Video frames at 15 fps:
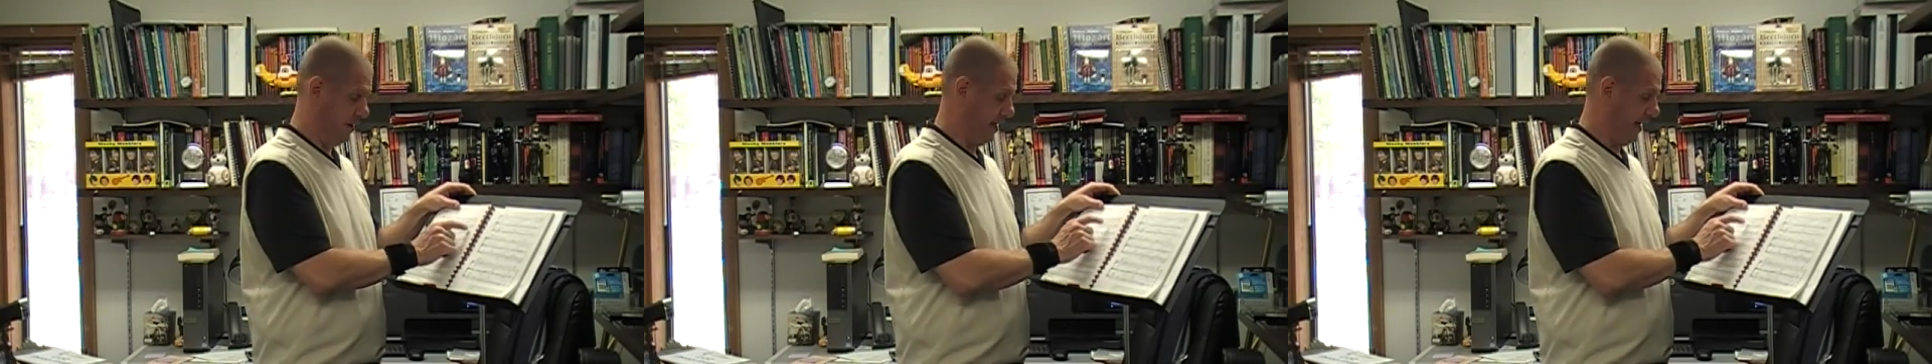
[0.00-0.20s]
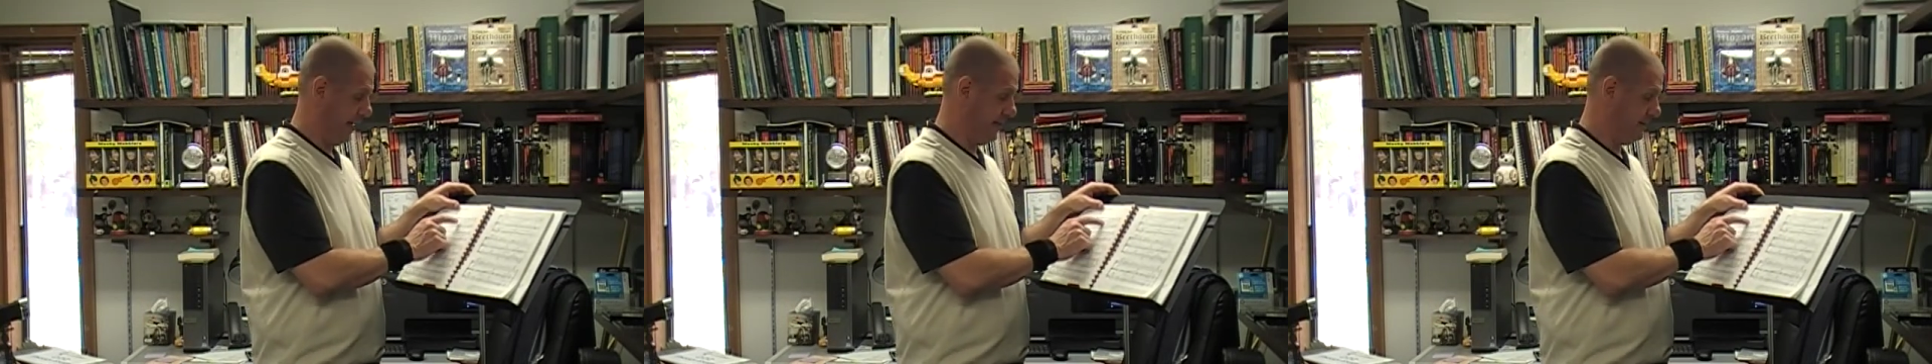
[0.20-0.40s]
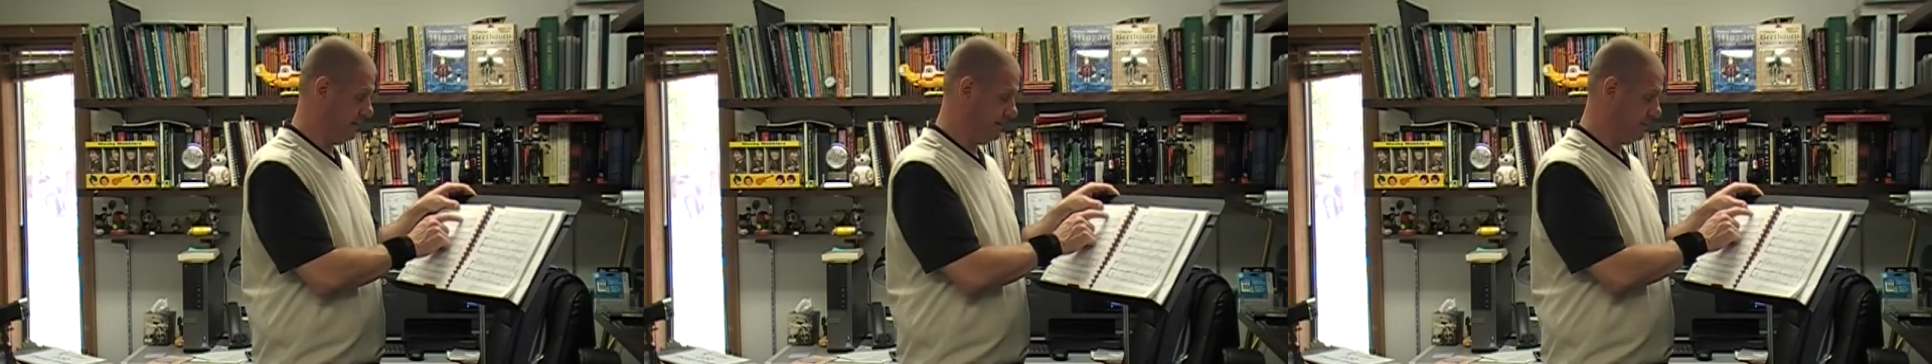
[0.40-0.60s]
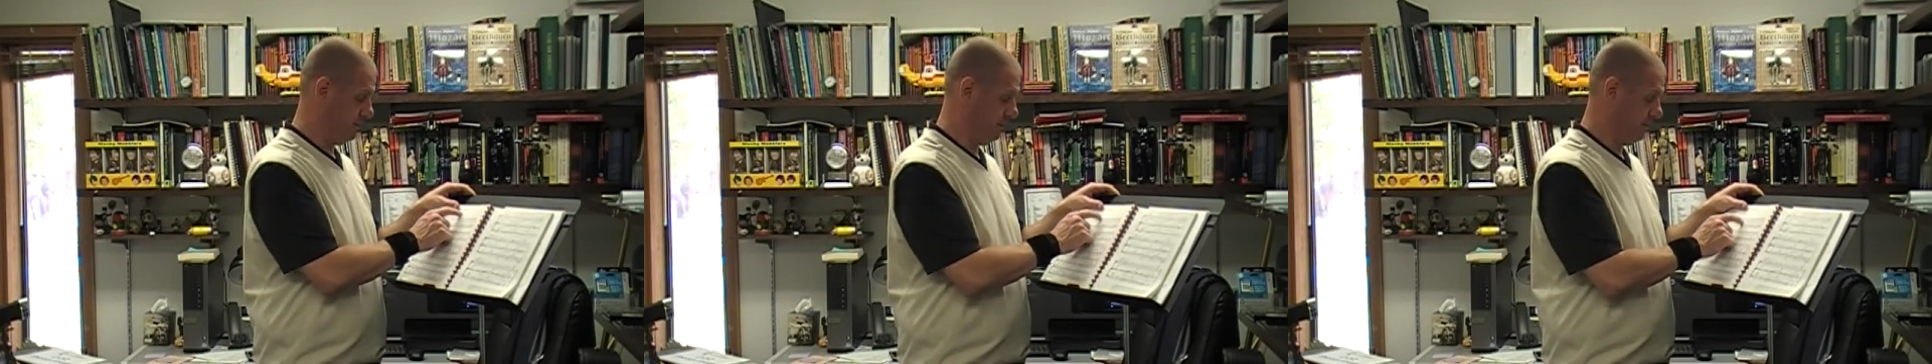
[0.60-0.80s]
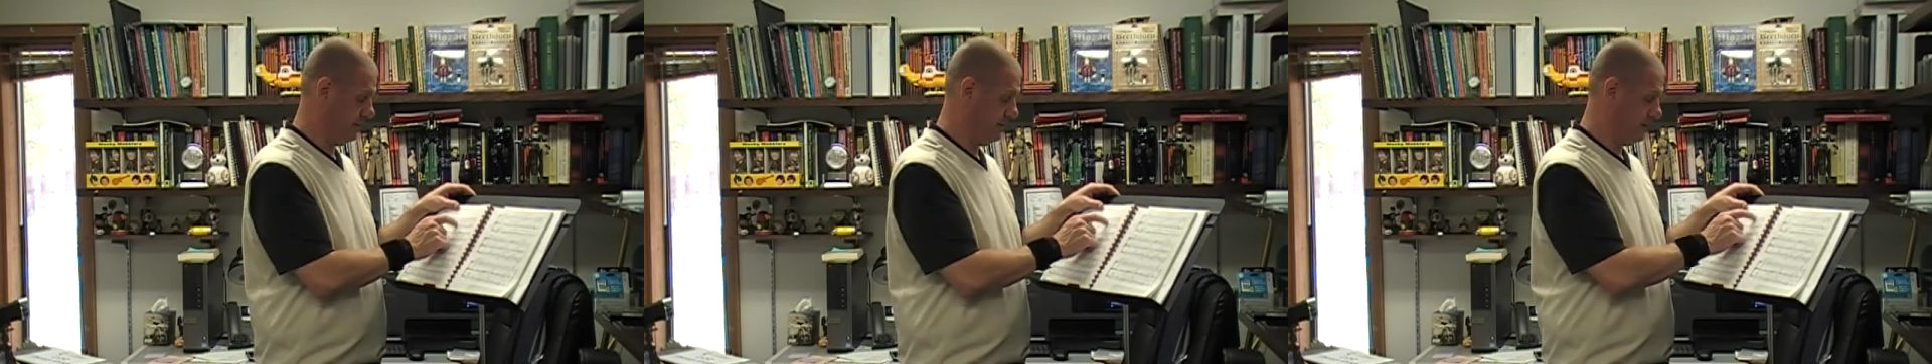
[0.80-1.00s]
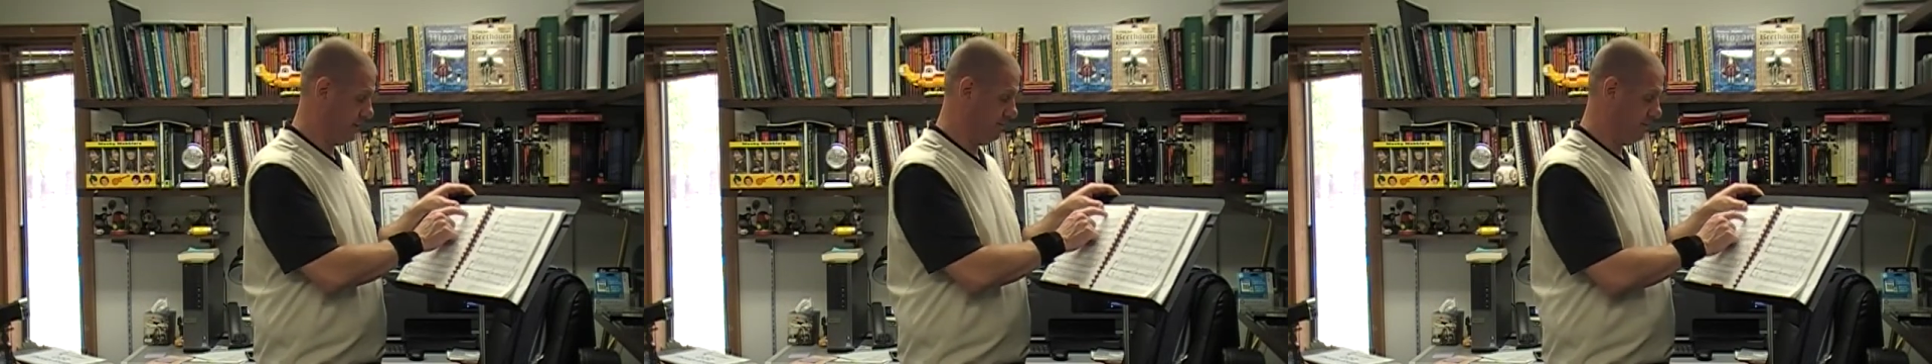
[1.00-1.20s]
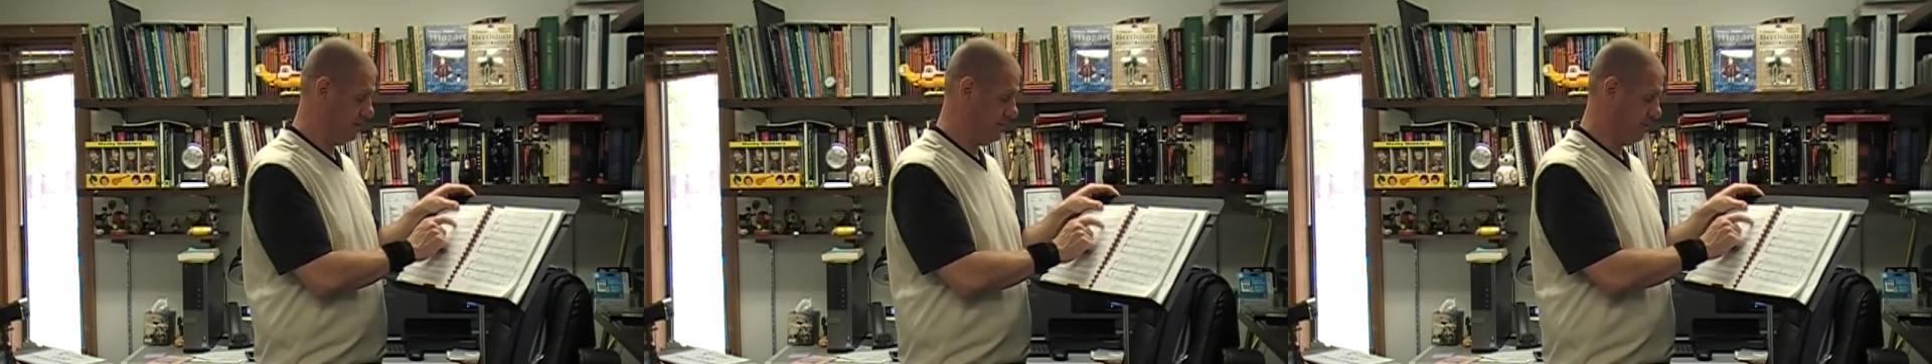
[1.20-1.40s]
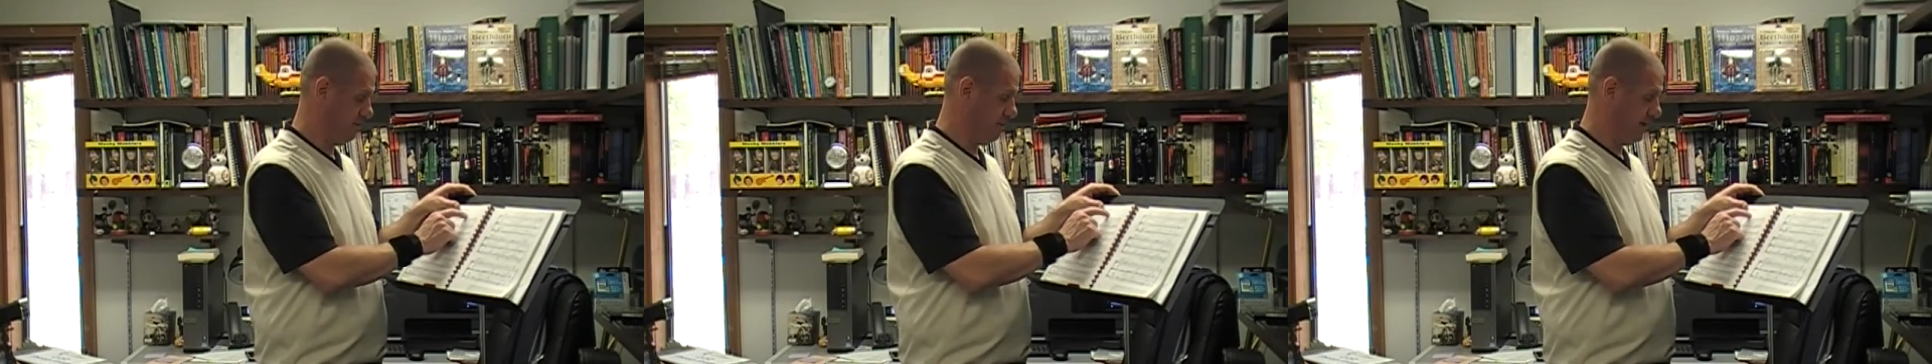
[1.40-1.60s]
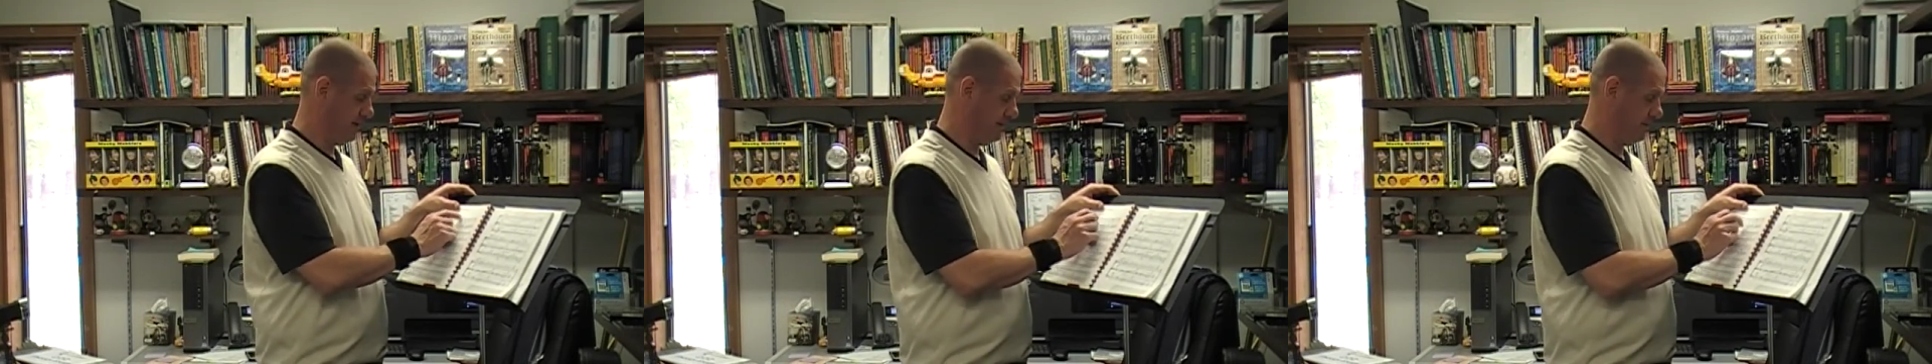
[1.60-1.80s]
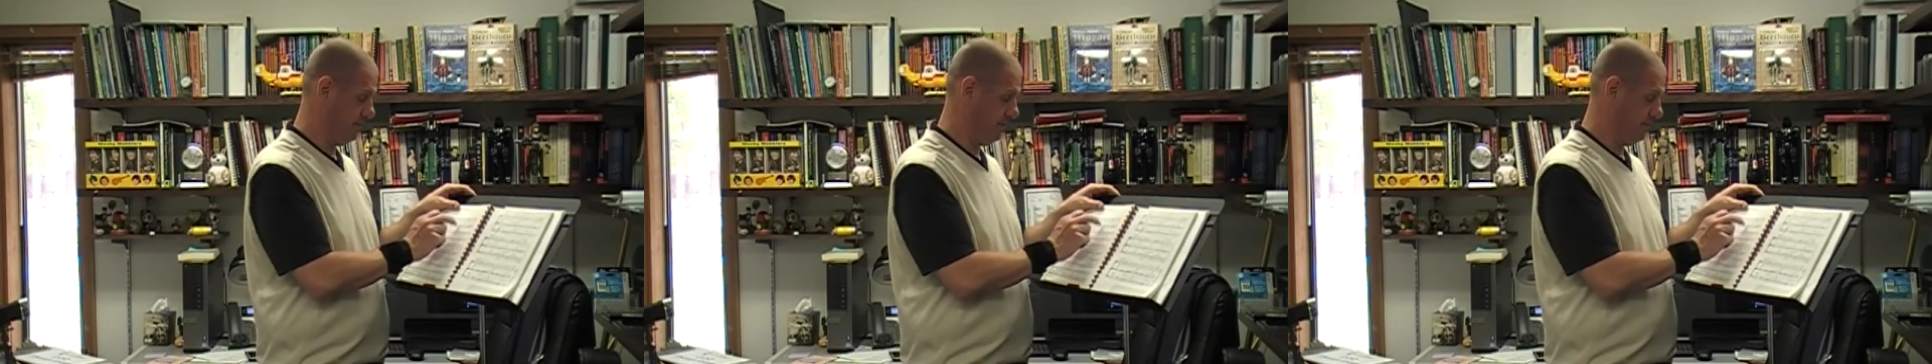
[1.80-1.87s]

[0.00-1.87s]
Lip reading: and there's only maybe a breath in